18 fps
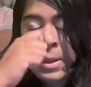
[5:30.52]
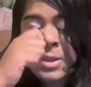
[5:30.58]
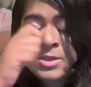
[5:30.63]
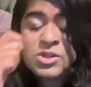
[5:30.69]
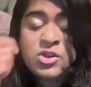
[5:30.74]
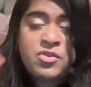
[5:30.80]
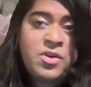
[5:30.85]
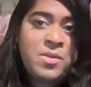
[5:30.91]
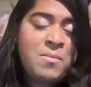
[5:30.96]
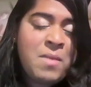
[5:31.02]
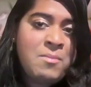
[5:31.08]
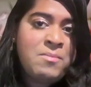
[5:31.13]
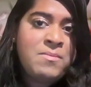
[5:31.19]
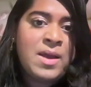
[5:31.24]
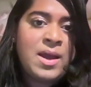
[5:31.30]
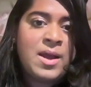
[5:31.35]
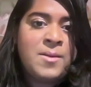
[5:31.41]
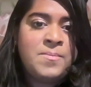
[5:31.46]
So
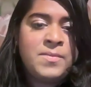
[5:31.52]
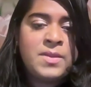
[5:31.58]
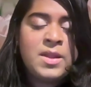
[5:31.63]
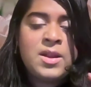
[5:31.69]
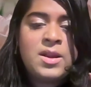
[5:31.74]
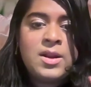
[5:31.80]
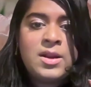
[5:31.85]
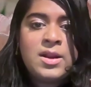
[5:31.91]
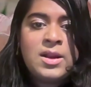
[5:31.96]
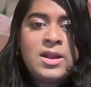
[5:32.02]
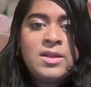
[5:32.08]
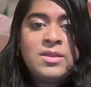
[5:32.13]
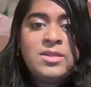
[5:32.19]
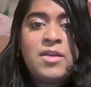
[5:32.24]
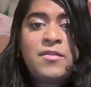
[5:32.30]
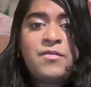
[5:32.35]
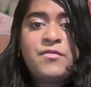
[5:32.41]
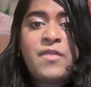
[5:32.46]
remember,
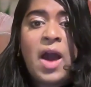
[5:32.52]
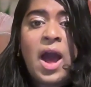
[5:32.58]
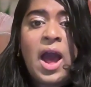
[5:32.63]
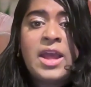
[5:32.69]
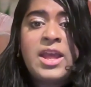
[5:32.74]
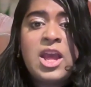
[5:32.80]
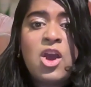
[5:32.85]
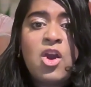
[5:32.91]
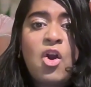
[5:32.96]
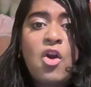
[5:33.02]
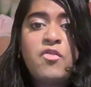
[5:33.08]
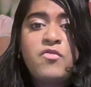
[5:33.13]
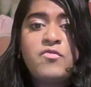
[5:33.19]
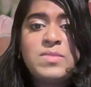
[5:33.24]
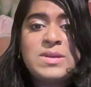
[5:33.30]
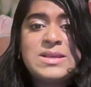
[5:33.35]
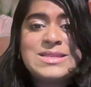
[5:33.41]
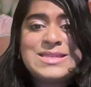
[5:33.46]
the fire
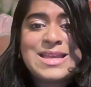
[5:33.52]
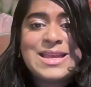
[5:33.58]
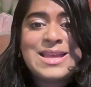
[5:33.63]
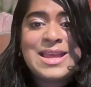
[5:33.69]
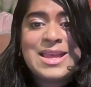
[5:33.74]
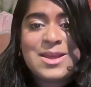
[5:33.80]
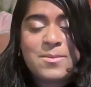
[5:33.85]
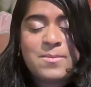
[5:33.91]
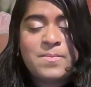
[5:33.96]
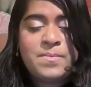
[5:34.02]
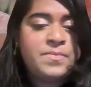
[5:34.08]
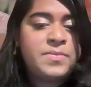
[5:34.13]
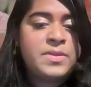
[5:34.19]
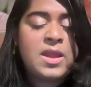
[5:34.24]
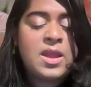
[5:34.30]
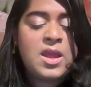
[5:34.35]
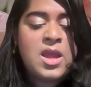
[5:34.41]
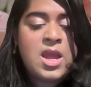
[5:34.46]
of missing him
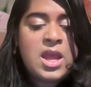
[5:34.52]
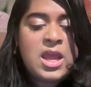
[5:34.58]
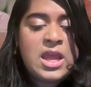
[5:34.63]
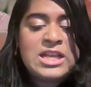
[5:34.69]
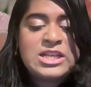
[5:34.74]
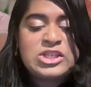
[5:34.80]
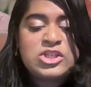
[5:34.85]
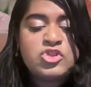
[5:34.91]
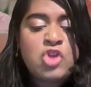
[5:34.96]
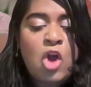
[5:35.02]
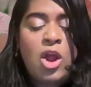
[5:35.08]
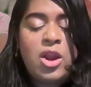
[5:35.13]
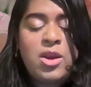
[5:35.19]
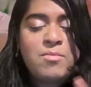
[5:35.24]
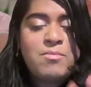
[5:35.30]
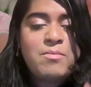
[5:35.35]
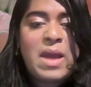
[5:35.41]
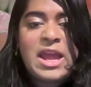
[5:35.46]
is
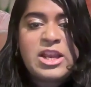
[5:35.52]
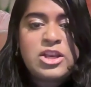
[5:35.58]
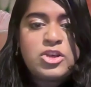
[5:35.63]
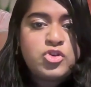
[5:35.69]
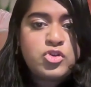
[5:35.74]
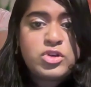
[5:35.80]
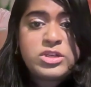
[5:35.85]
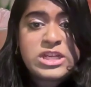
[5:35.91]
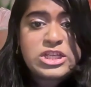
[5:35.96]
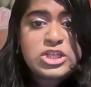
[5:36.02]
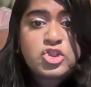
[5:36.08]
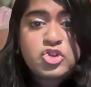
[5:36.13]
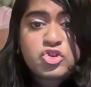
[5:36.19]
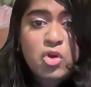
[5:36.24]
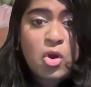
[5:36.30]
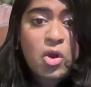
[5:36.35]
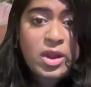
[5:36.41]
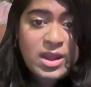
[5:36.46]
not meant to
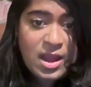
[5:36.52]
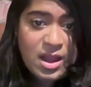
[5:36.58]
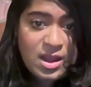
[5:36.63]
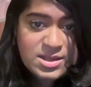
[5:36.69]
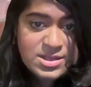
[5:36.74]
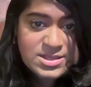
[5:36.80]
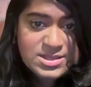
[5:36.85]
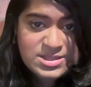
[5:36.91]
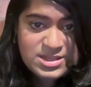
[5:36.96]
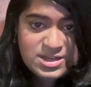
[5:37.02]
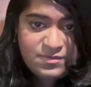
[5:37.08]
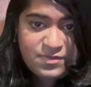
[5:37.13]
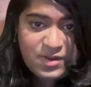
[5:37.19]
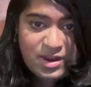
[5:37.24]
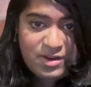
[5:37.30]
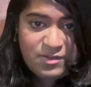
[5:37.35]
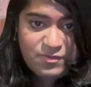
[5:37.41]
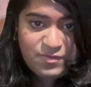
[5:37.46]
destroy us
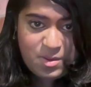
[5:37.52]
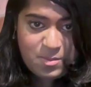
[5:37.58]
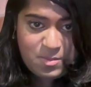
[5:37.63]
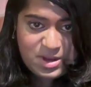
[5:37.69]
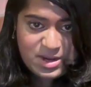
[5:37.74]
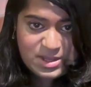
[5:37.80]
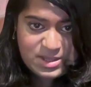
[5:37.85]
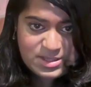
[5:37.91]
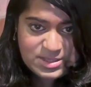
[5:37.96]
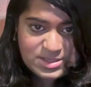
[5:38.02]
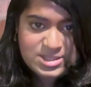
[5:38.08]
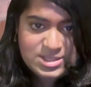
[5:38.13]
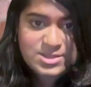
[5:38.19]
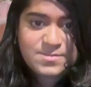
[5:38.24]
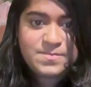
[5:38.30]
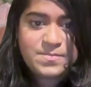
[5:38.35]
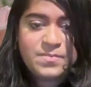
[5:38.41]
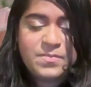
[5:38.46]
divine
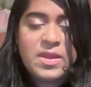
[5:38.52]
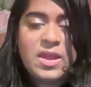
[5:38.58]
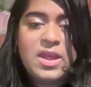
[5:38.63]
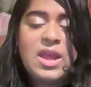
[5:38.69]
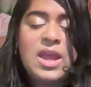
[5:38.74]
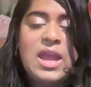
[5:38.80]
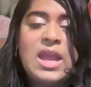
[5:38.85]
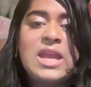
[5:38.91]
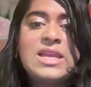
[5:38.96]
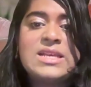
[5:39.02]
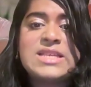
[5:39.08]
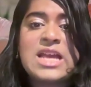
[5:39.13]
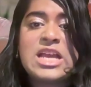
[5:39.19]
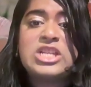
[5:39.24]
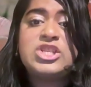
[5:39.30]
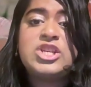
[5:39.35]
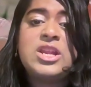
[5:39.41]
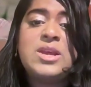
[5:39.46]
feminines. It is
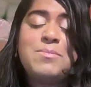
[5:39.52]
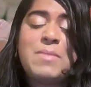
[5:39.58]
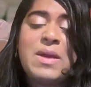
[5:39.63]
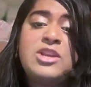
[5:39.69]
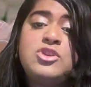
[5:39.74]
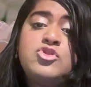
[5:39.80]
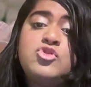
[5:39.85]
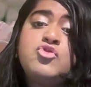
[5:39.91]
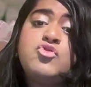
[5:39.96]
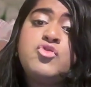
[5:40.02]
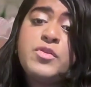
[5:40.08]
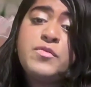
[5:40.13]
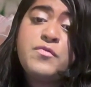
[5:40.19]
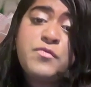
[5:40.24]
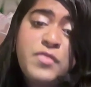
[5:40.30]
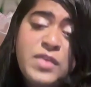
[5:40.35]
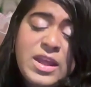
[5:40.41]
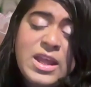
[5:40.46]
actually meant to
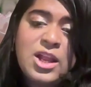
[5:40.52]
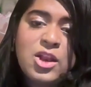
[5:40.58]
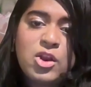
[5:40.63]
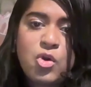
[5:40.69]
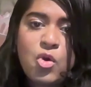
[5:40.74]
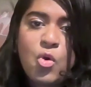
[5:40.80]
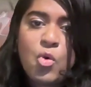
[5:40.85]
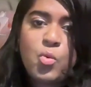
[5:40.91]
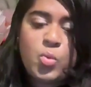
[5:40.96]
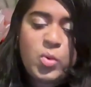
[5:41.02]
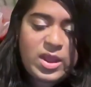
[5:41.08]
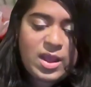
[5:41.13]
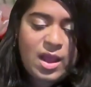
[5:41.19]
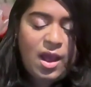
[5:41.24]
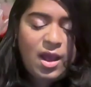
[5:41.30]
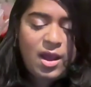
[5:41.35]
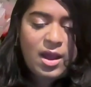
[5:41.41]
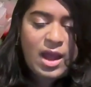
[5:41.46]
reveal who
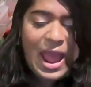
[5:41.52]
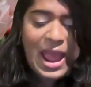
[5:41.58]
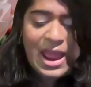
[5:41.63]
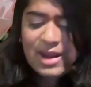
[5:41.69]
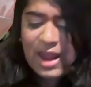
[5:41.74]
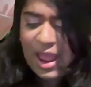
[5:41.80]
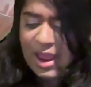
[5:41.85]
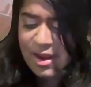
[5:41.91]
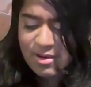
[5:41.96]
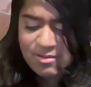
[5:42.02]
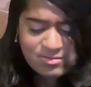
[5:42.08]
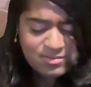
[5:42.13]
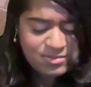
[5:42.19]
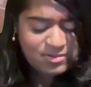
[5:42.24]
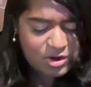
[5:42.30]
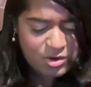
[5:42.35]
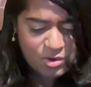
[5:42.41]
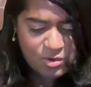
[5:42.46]
we are. And
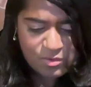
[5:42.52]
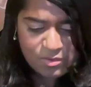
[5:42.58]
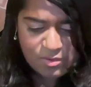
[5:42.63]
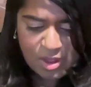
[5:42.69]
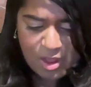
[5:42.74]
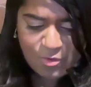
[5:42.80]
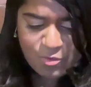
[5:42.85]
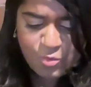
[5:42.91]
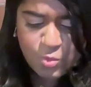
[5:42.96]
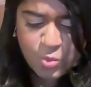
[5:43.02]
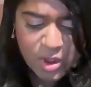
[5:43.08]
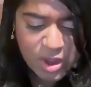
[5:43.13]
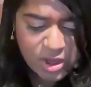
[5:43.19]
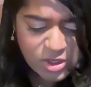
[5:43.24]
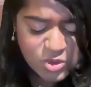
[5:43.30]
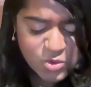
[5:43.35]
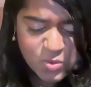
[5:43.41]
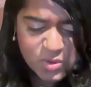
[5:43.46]
I've
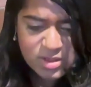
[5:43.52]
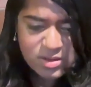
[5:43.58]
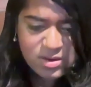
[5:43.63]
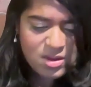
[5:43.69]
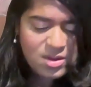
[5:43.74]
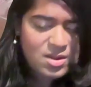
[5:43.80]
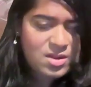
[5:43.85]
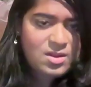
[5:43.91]
worked with